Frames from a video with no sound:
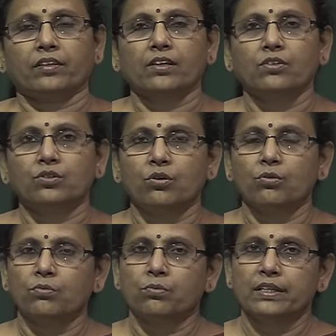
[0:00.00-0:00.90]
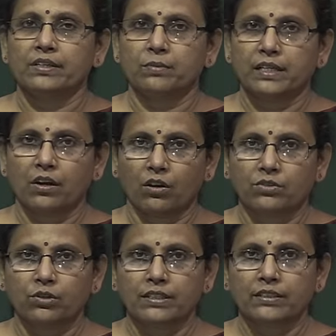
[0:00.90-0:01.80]
So, we will
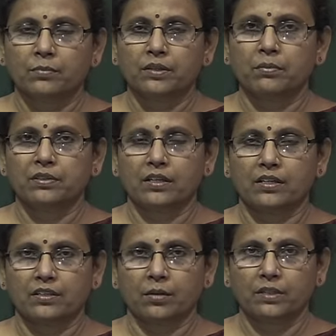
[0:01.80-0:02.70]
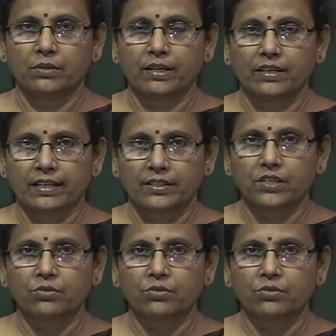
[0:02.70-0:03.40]
also in some certain subsequent lectures,